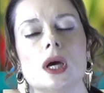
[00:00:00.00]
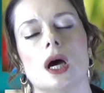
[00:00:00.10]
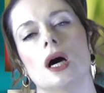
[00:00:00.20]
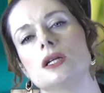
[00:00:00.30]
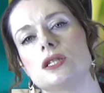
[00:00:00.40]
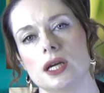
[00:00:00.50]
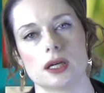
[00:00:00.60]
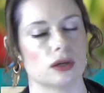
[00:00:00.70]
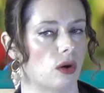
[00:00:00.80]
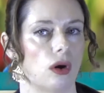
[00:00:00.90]
uh,
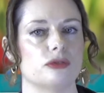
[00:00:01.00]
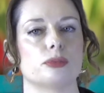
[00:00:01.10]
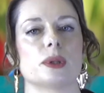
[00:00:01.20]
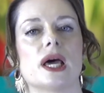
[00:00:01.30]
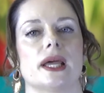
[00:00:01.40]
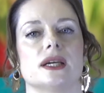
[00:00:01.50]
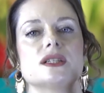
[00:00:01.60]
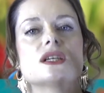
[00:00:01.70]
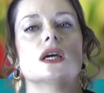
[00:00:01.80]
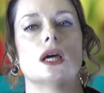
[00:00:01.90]
taken off
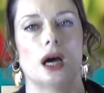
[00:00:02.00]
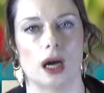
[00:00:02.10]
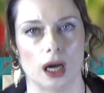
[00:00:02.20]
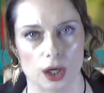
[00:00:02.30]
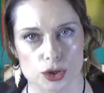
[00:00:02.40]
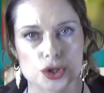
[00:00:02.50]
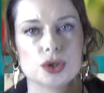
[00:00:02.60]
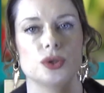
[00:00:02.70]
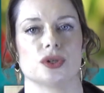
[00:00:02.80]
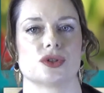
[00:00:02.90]
planet uh,
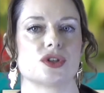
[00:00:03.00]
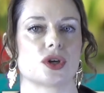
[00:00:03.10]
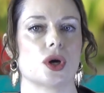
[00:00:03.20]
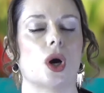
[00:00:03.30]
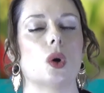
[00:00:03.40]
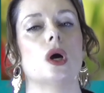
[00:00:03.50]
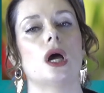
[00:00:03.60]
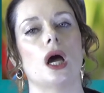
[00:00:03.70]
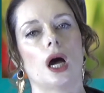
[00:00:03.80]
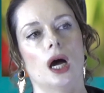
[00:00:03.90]
two years ago.
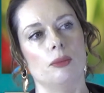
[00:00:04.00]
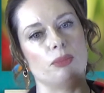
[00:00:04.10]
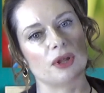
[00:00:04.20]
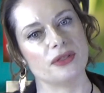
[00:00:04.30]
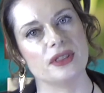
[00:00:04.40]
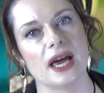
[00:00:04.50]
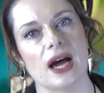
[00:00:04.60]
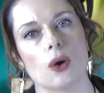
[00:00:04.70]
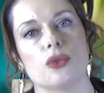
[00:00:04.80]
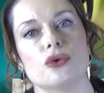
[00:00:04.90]
Uh, but
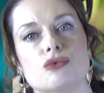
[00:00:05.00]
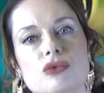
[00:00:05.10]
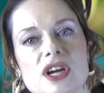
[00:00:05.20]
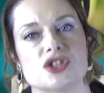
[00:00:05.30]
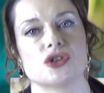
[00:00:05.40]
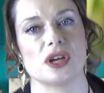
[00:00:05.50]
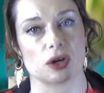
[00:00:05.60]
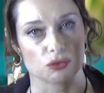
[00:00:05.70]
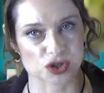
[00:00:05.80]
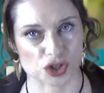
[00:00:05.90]
now the rest of
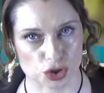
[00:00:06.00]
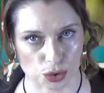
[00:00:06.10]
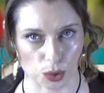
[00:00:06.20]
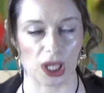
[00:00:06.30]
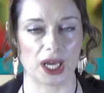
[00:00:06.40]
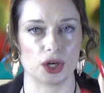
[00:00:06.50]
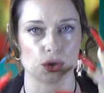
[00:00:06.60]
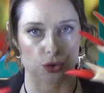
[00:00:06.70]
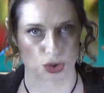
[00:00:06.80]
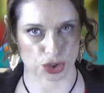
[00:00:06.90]
that residual
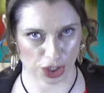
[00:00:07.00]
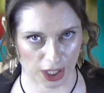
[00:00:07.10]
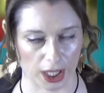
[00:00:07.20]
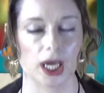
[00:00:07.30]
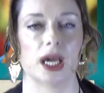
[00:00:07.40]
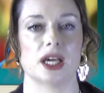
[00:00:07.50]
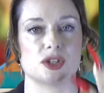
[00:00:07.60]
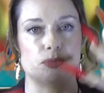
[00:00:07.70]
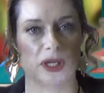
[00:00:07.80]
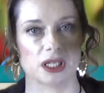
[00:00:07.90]
energy
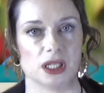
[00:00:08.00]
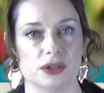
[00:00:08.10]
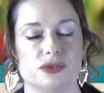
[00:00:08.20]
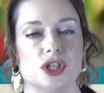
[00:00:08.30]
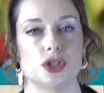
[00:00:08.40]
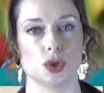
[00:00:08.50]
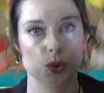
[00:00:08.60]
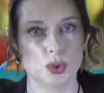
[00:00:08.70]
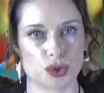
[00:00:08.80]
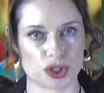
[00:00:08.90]
has been lifted
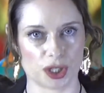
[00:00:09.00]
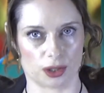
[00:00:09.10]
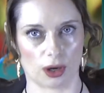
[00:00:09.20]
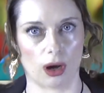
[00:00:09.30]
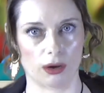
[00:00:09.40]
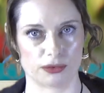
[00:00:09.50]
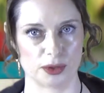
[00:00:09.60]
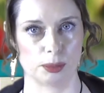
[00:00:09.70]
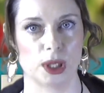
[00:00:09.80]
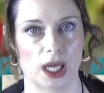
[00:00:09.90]
out and off
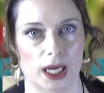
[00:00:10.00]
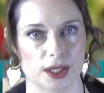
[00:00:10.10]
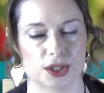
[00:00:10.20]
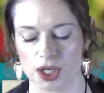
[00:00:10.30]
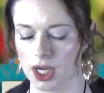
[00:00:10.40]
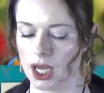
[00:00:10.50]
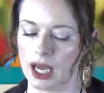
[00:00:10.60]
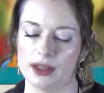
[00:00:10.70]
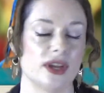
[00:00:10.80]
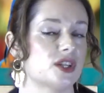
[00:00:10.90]
the planet,
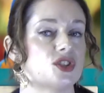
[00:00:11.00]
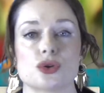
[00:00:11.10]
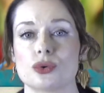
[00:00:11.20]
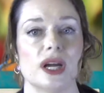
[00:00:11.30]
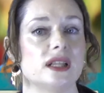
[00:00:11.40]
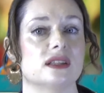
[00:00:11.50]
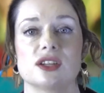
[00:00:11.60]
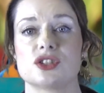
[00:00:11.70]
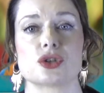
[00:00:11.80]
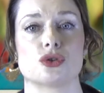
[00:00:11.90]
and that's great.
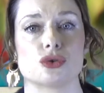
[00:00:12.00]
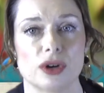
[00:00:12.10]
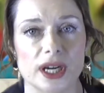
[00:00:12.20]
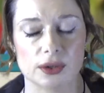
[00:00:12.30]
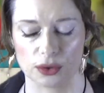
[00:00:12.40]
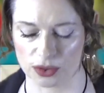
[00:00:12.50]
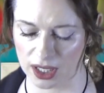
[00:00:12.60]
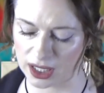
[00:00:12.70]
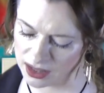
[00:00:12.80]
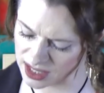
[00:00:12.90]
That's a great
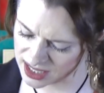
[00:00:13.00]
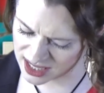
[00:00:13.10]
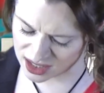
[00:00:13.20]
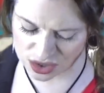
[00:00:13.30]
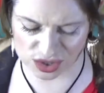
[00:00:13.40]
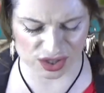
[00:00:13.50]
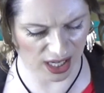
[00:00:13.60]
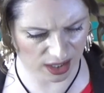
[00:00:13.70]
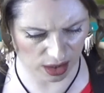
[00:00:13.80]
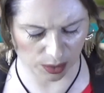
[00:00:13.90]
thing, and that's
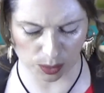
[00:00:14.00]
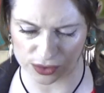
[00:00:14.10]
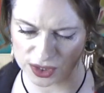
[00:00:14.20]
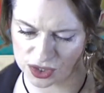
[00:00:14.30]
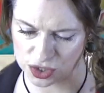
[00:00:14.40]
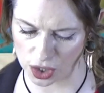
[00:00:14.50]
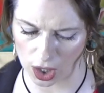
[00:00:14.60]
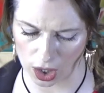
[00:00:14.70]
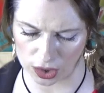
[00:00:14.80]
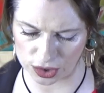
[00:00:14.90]
exactly what these
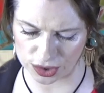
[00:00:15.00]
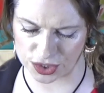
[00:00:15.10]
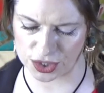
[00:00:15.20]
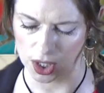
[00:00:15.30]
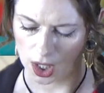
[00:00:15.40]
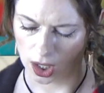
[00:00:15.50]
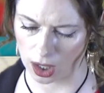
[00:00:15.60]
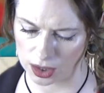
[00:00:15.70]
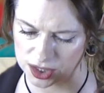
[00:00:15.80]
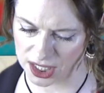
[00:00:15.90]
cards
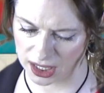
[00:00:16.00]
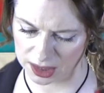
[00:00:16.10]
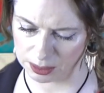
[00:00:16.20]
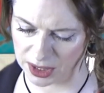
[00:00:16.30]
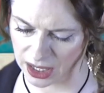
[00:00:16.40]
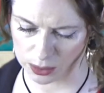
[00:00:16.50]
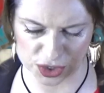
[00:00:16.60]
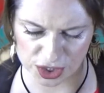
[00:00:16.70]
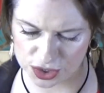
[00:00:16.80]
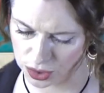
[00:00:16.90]
are telling me now,
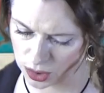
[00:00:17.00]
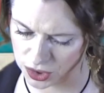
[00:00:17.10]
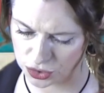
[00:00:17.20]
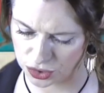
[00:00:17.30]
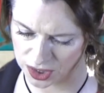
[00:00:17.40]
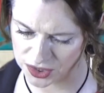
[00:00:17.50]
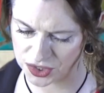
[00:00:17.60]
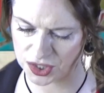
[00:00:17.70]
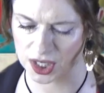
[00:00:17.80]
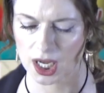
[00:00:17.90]
which I totally
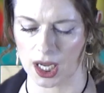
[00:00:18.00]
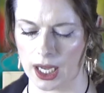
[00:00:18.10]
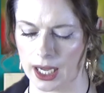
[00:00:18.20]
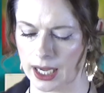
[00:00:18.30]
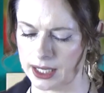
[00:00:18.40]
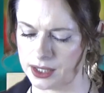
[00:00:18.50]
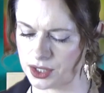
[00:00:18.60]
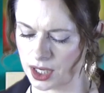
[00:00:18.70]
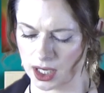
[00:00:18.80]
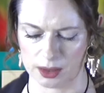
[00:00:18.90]
trust. And
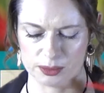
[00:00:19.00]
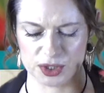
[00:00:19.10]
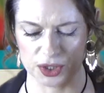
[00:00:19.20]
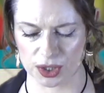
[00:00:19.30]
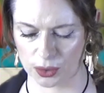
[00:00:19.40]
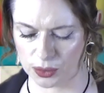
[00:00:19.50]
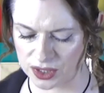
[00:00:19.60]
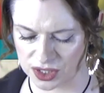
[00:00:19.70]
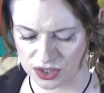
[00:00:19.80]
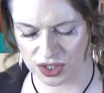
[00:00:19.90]
um, you know,
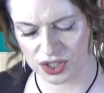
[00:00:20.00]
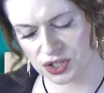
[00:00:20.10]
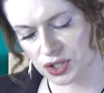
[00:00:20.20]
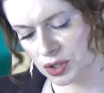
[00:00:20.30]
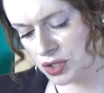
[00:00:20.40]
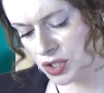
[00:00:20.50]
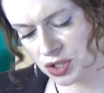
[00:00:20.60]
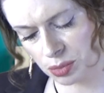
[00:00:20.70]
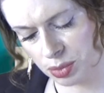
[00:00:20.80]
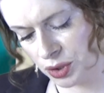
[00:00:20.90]
this this is a this
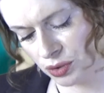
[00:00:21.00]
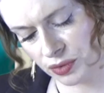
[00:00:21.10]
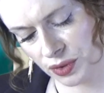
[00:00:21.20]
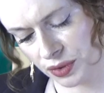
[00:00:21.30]
is a beautiful